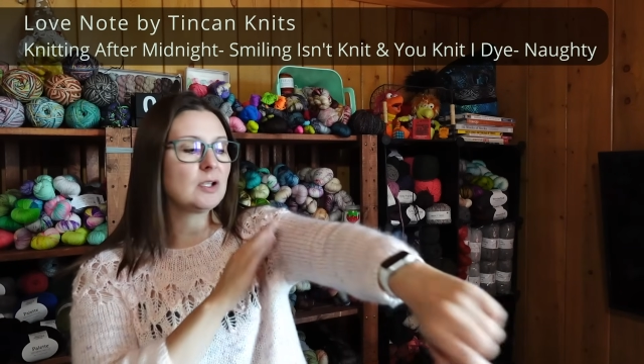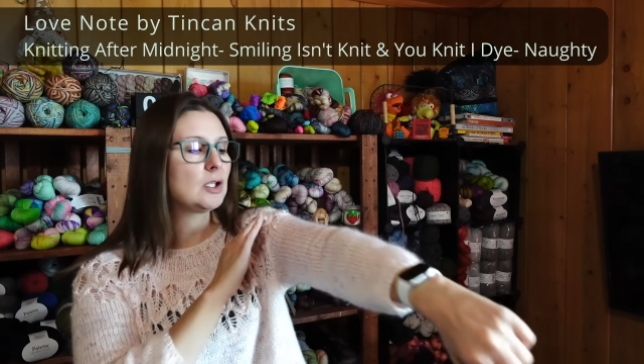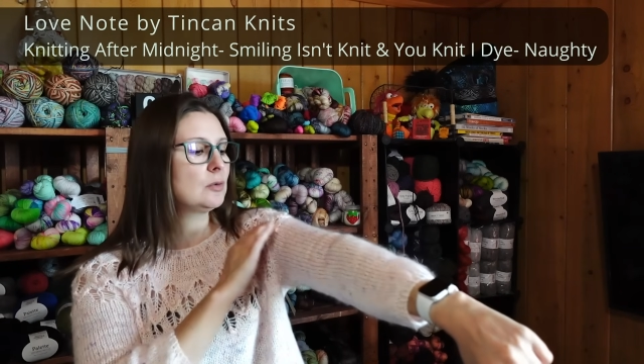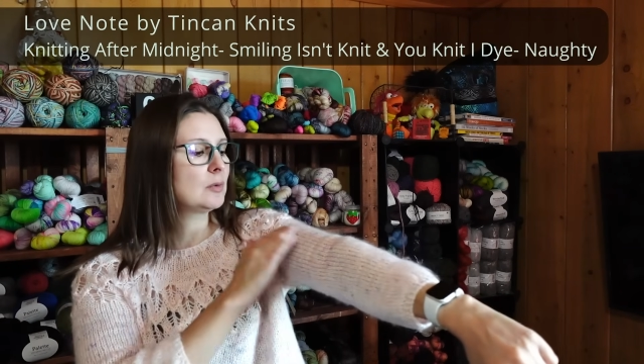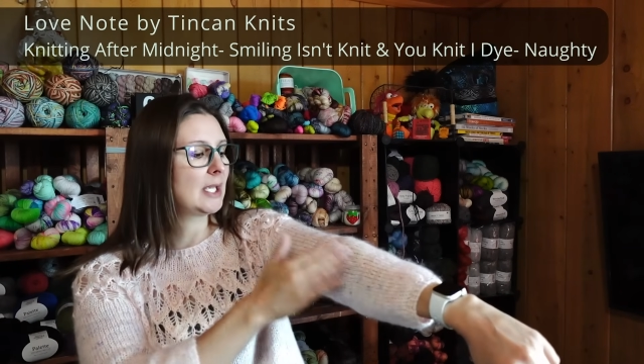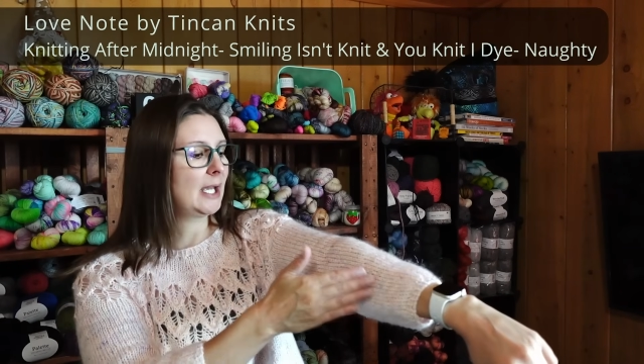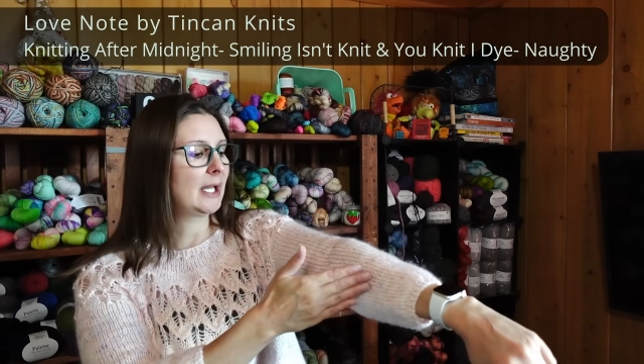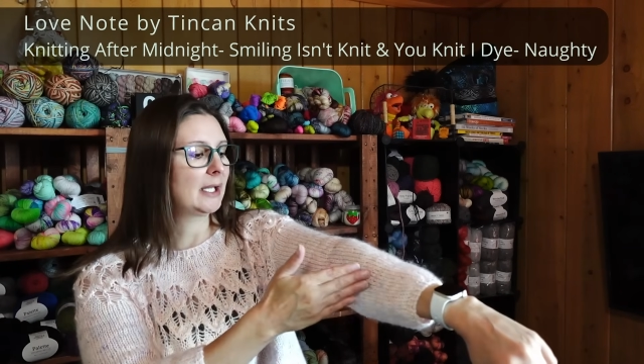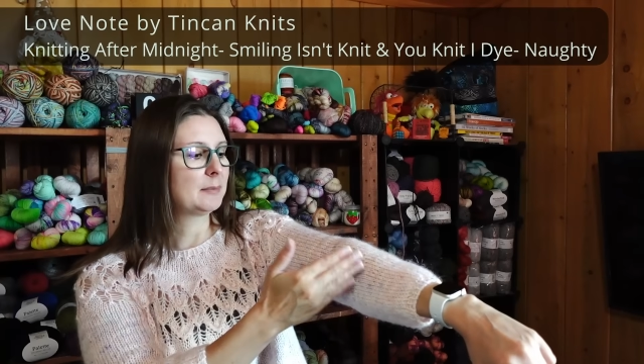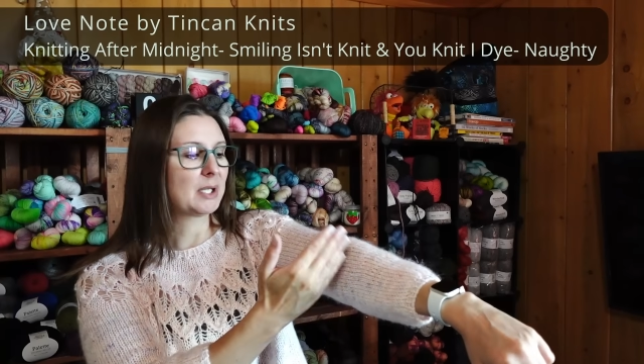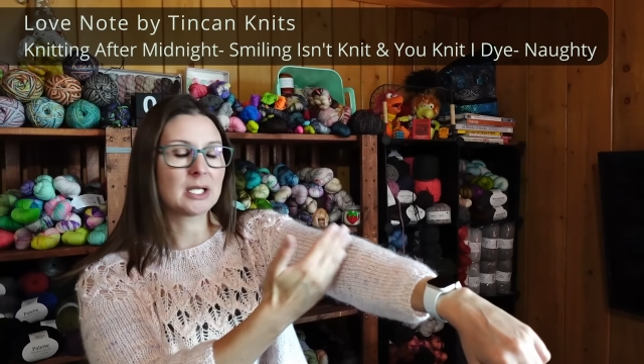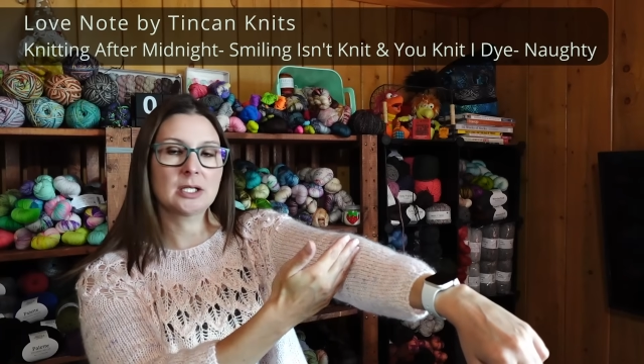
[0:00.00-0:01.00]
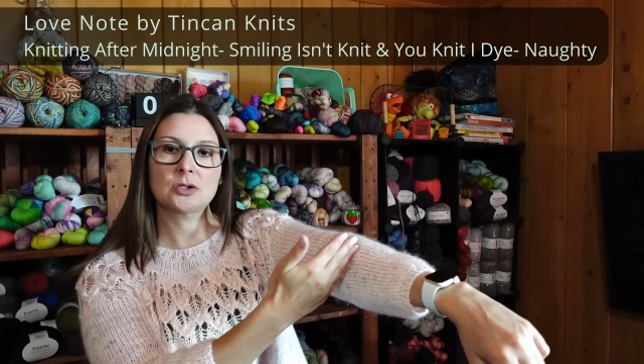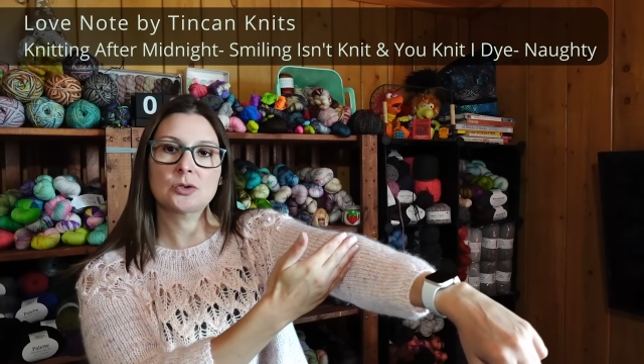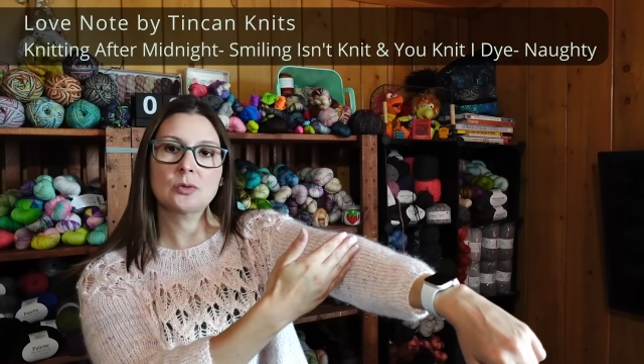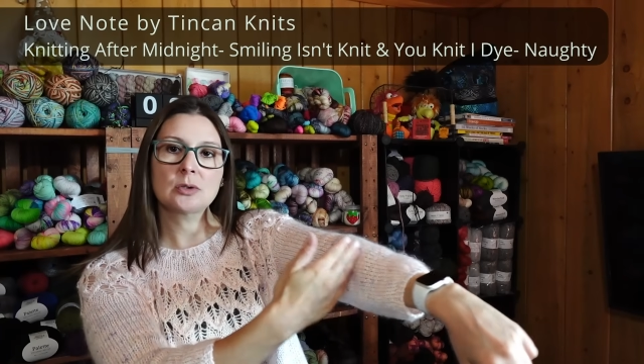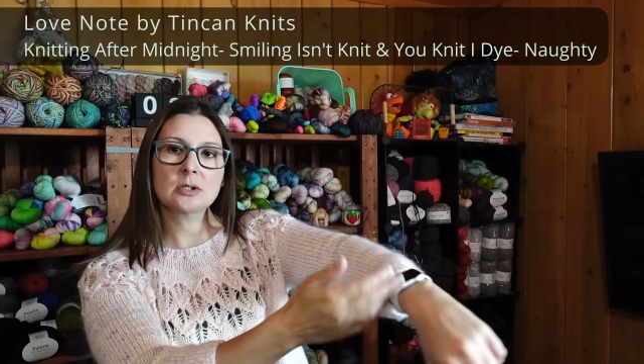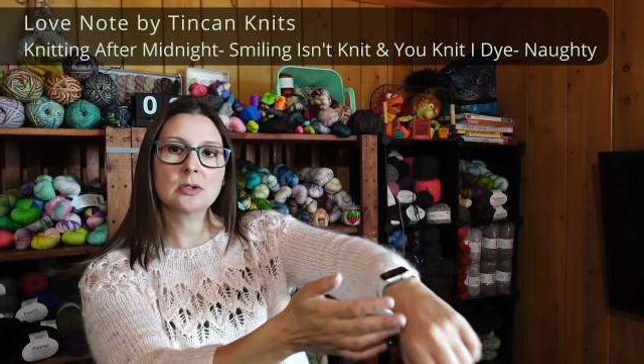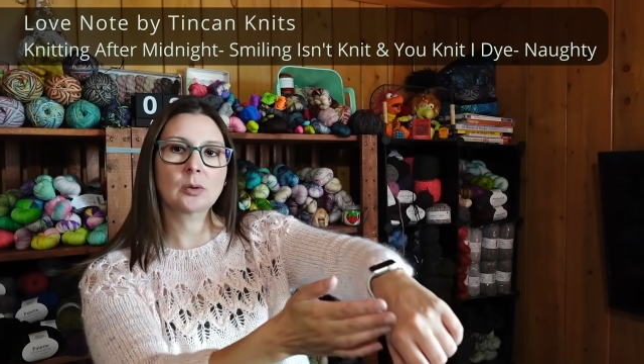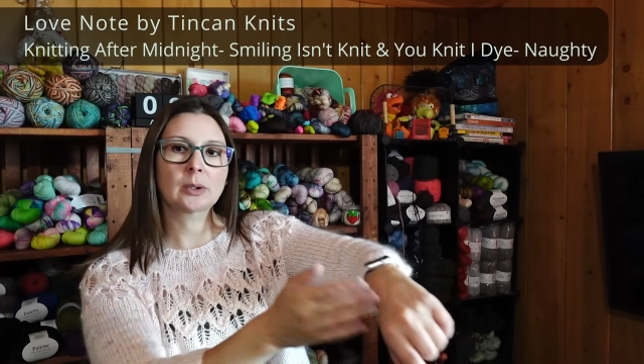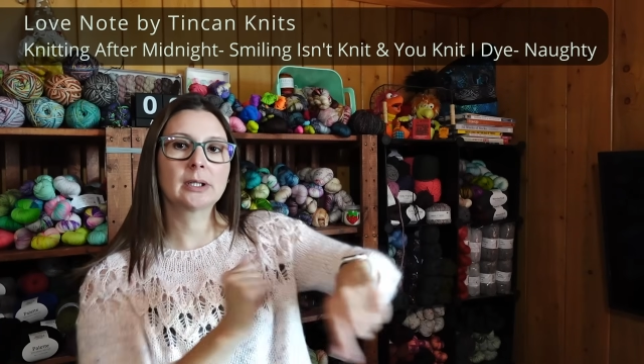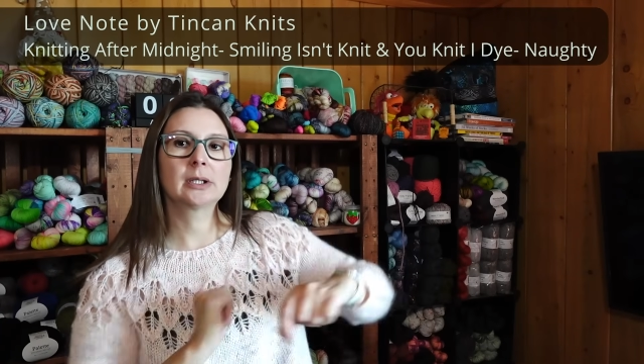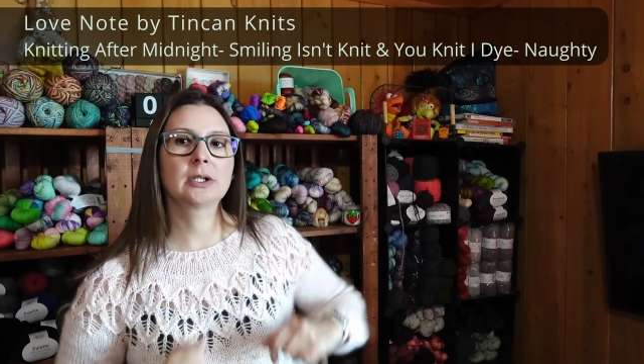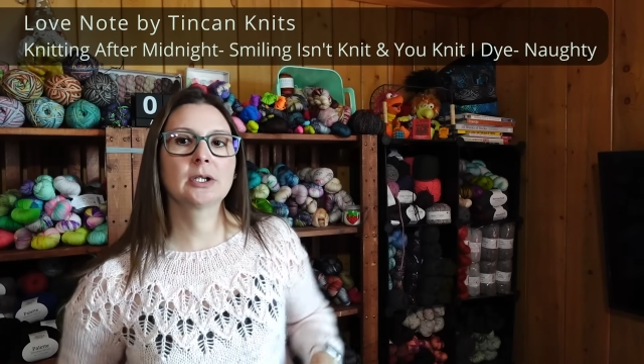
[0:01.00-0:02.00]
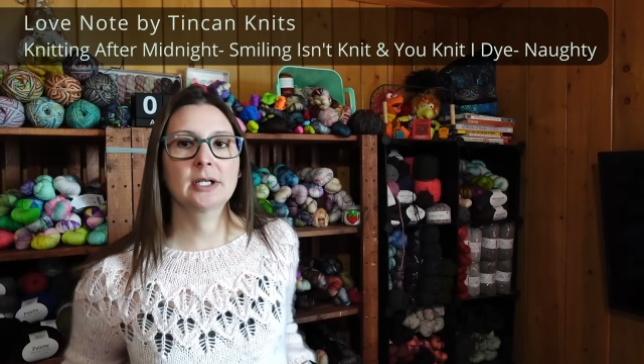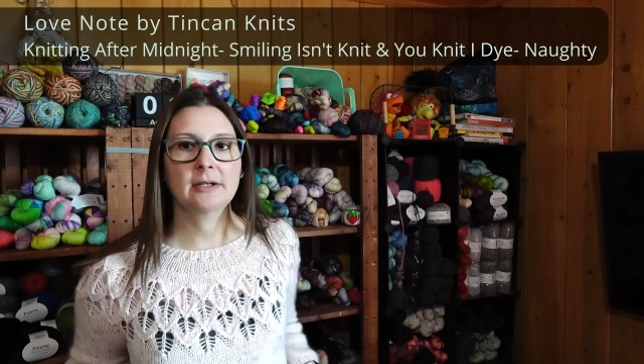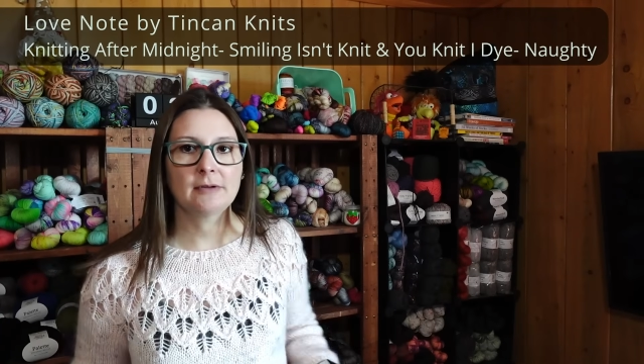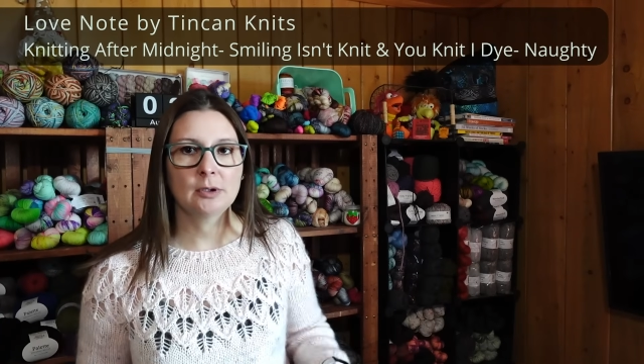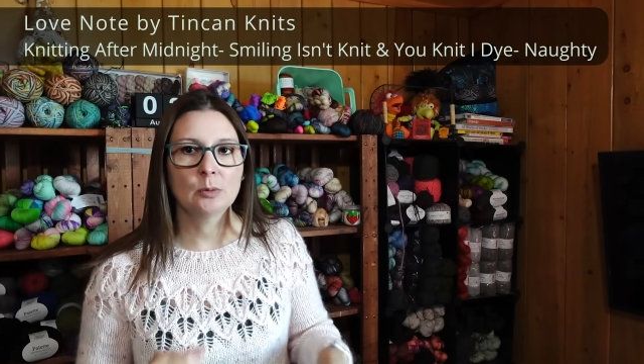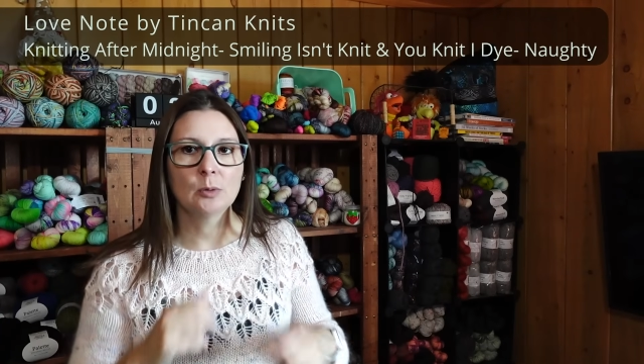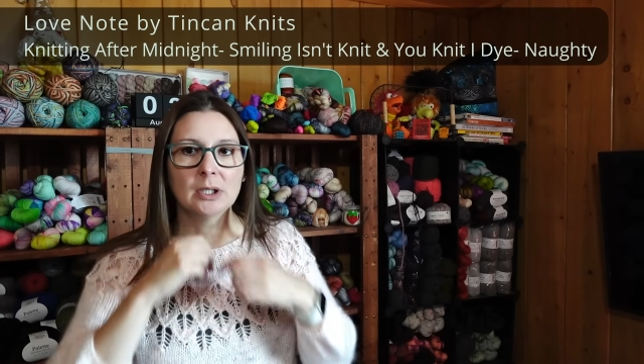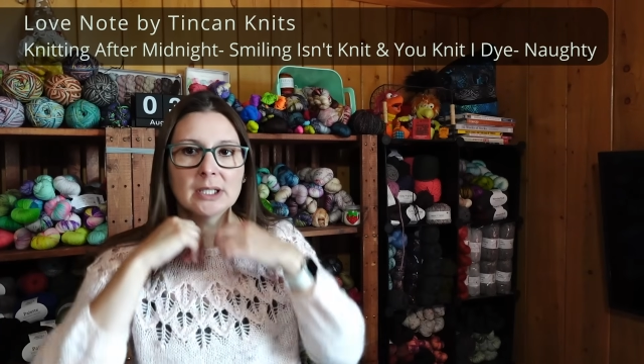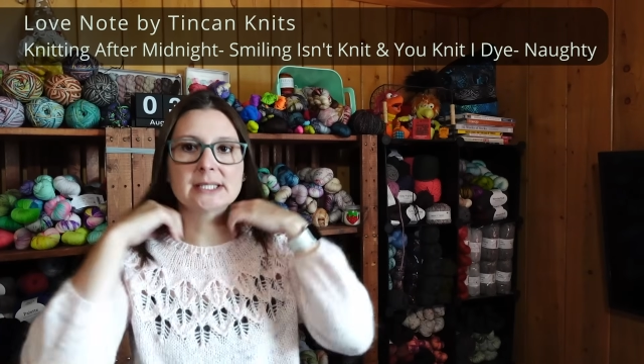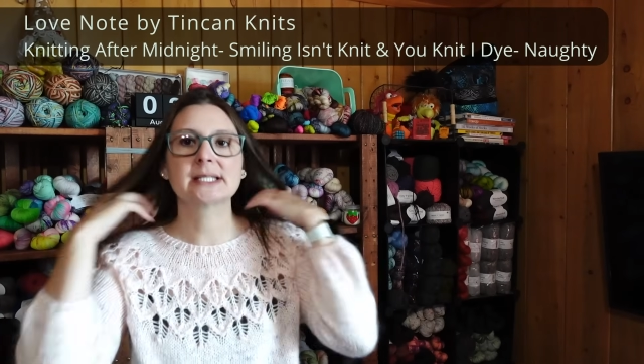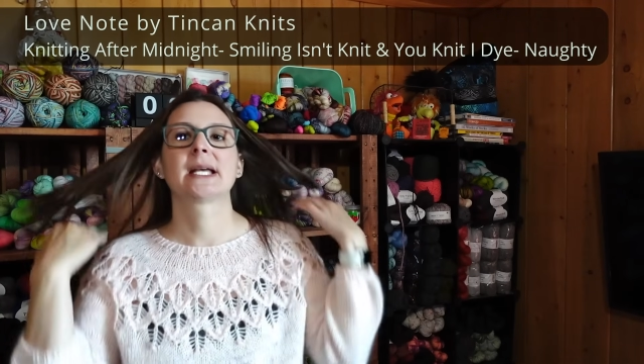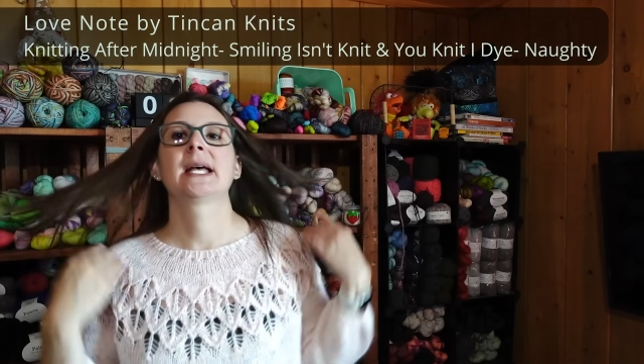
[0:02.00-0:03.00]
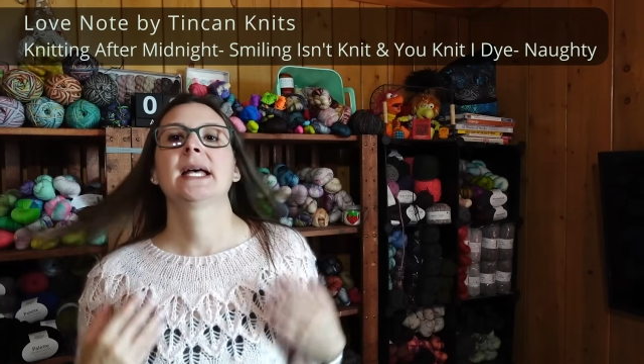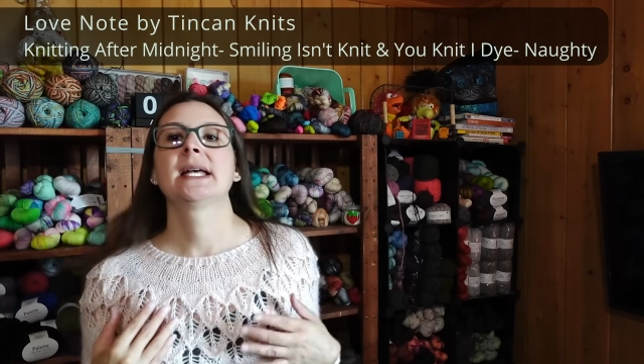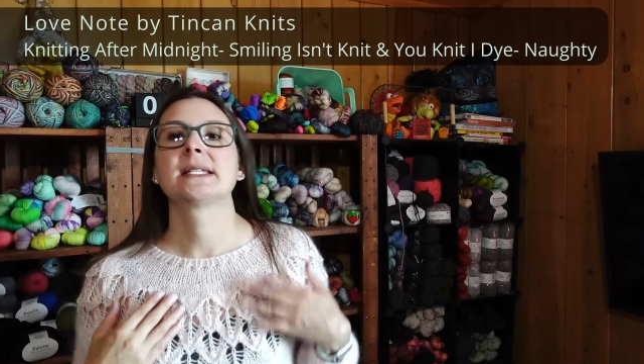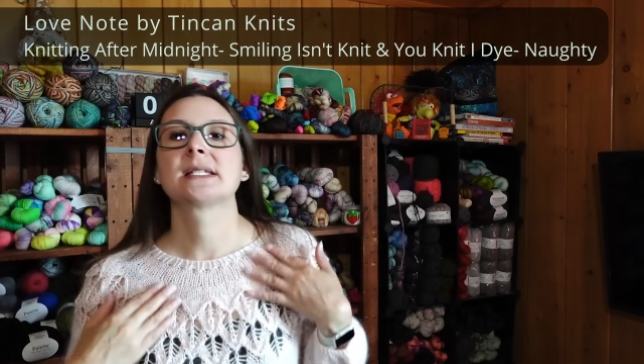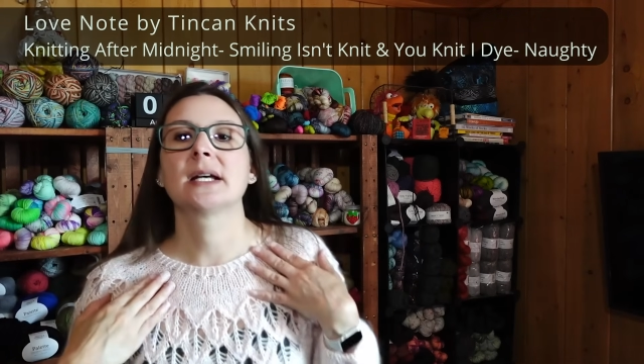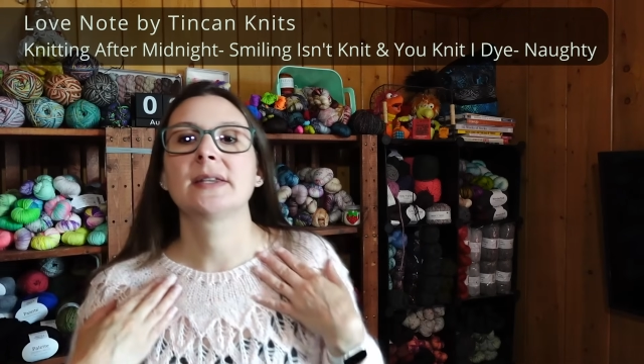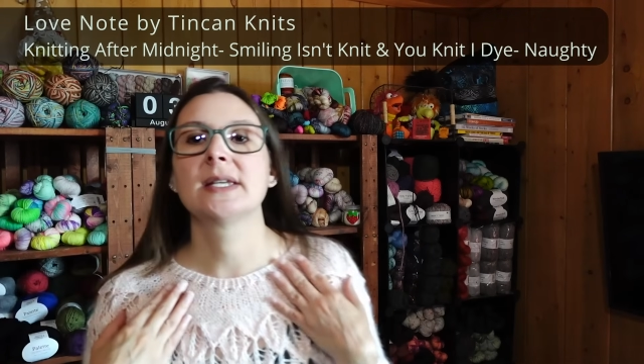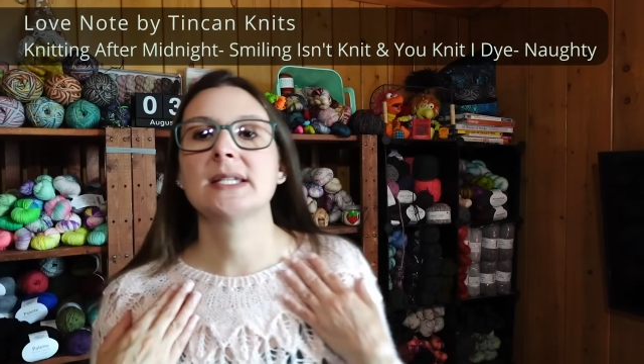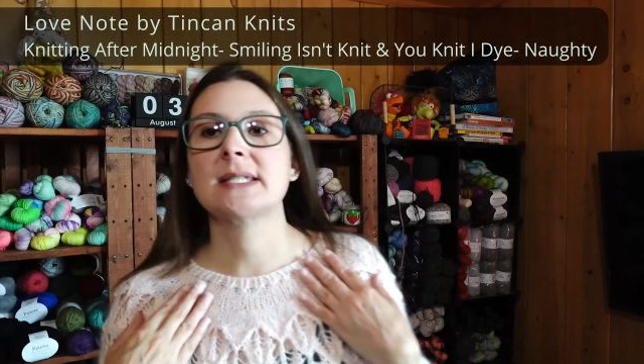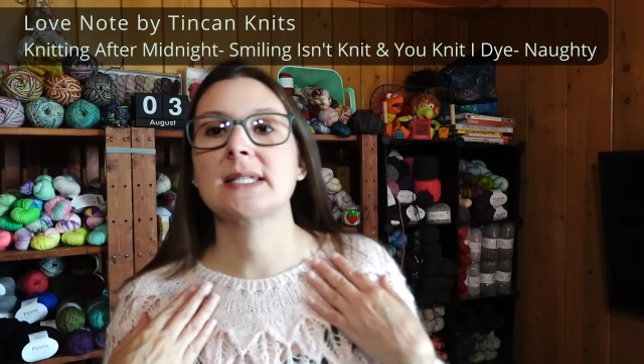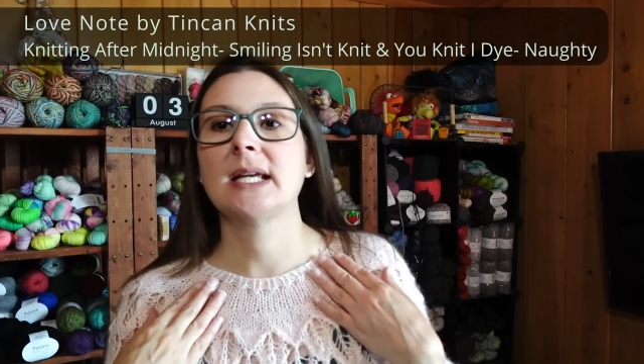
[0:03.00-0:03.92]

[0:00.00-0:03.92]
You can make it shorter or longer if you want. It's got this